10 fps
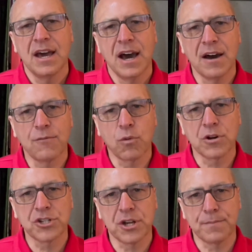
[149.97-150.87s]
of
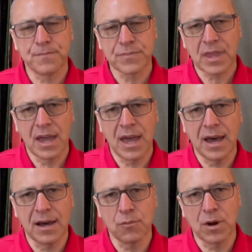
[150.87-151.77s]
worship,
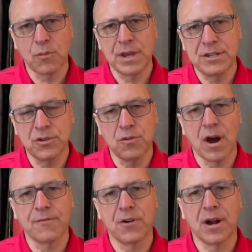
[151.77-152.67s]
where we do
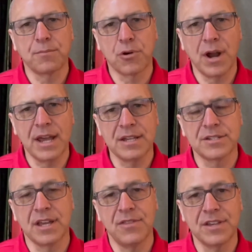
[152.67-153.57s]
offer our
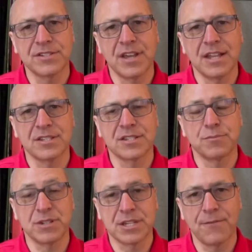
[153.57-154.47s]
praise in this sense
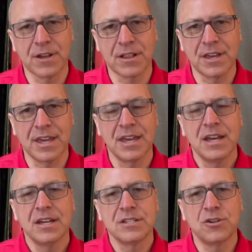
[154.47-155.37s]
specifically
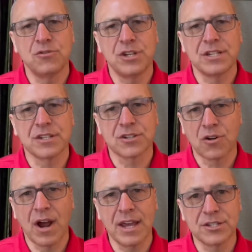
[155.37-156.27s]
to Jesus
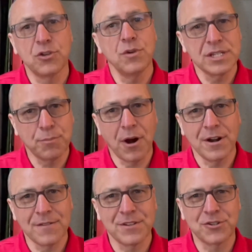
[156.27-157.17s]
Christ, who is
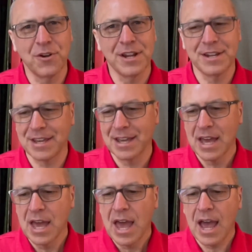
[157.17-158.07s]
part of the Trinity.
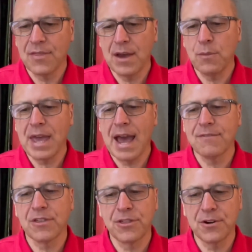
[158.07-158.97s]
And then we have
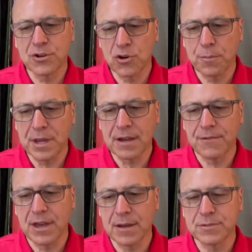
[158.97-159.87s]
the third grouping of
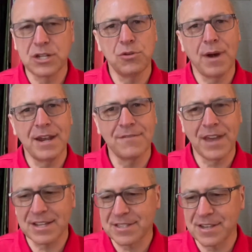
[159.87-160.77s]
hymns, and you might have
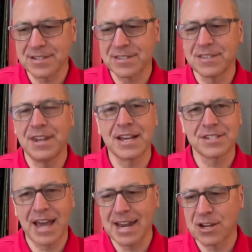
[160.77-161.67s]
guessed this. The next
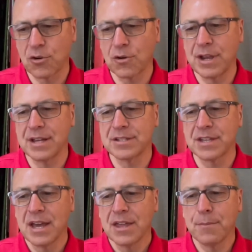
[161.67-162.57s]
category is
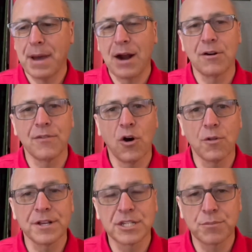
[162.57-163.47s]
the power of the
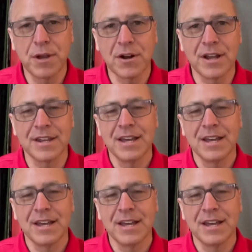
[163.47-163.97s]
Holy Spirit.